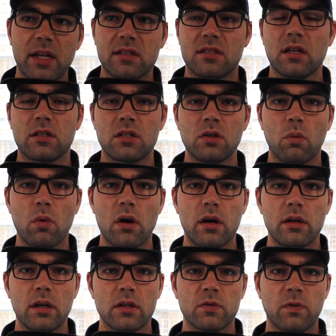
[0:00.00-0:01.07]
at
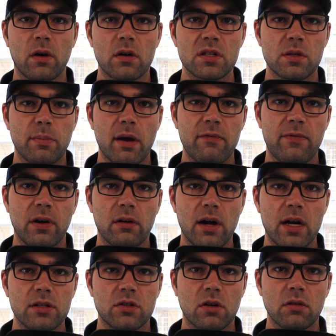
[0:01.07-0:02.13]
6-1 as far as the Betfair
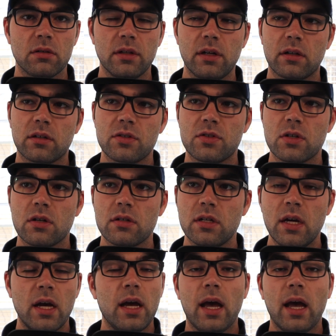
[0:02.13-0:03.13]
odds currently are concerned.